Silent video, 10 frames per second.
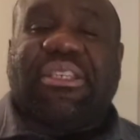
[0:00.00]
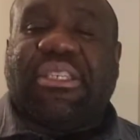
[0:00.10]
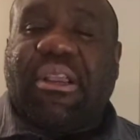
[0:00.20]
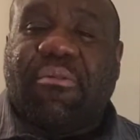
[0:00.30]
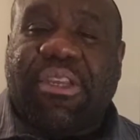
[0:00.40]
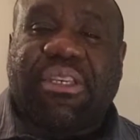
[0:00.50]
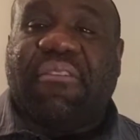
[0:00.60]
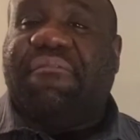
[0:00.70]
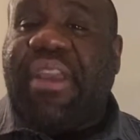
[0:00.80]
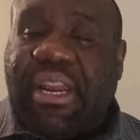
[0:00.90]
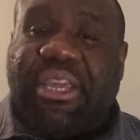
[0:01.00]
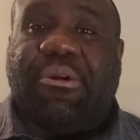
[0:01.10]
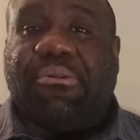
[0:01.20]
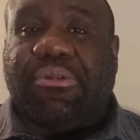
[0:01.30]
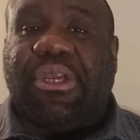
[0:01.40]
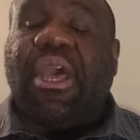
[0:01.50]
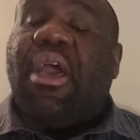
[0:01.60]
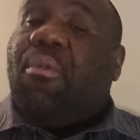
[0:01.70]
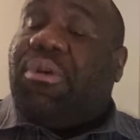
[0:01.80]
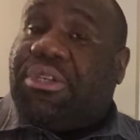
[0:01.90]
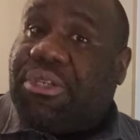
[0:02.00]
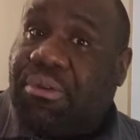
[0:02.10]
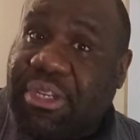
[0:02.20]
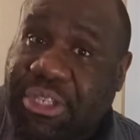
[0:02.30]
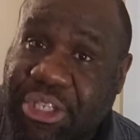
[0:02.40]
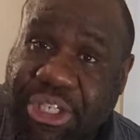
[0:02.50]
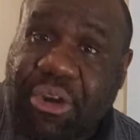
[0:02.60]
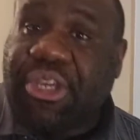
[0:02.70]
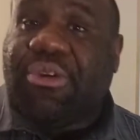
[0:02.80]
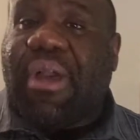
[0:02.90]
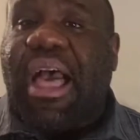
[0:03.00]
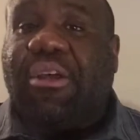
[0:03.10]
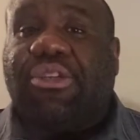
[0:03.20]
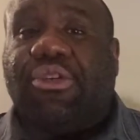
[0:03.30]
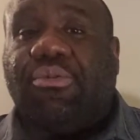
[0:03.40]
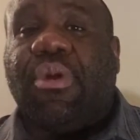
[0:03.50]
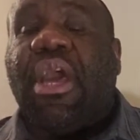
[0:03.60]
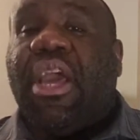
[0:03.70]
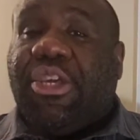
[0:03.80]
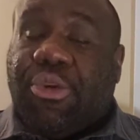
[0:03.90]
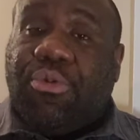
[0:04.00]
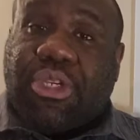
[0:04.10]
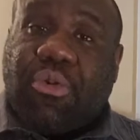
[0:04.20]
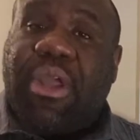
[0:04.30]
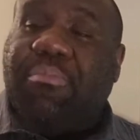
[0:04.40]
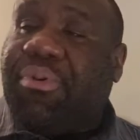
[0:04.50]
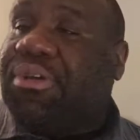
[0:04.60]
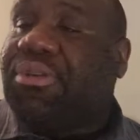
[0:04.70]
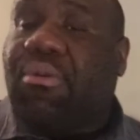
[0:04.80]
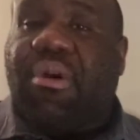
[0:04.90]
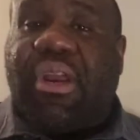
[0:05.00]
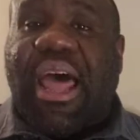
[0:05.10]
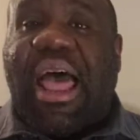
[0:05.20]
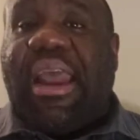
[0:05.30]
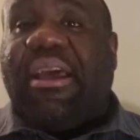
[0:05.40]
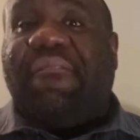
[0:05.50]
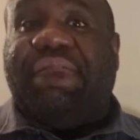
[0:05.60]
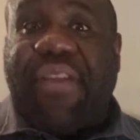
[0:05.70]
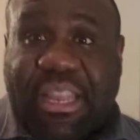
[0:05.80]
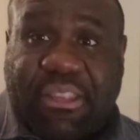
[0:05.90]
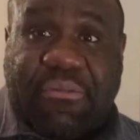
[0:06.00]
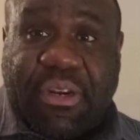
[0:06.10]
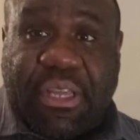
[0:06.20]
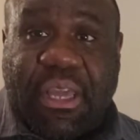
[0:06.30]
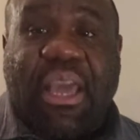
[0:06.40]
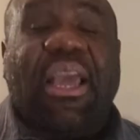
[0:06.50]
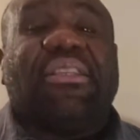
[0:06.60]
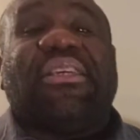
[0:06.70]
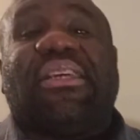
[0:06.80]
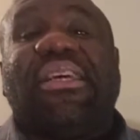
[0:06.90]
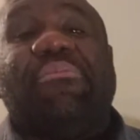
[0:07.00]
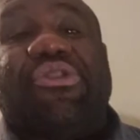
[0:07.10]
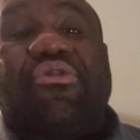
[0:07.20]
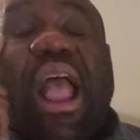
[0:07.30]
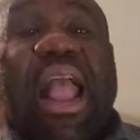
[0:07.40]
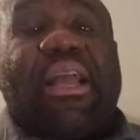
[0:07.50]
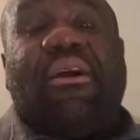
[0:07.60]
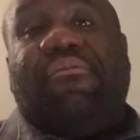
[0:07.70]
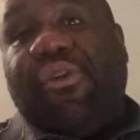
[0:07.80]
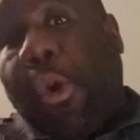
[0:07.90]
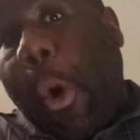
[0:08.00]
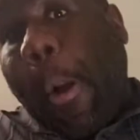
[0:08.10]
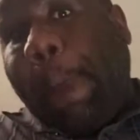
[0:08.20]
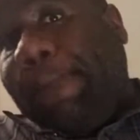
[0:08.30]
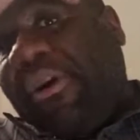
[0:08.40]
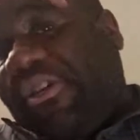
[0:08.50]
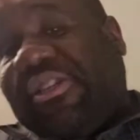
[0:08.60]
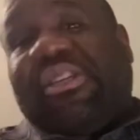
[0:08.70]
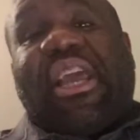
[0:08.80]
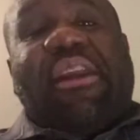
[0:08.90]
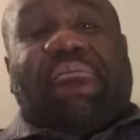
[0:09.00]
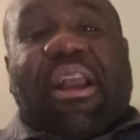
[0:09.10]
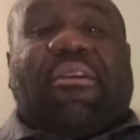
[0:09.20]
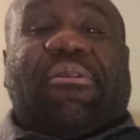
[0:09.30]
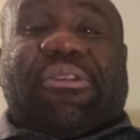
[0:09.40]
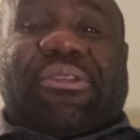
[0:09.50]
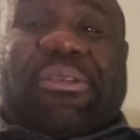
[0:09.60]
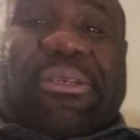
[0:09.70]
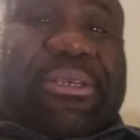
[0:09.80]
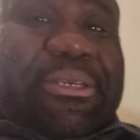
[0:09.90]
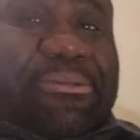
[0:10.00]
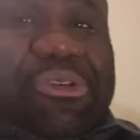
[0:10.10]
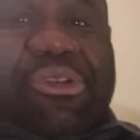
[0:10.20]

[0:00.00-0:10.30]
a series of videos which is going to show you how to use QuickBooks Online effectively to keep track of your books and records. So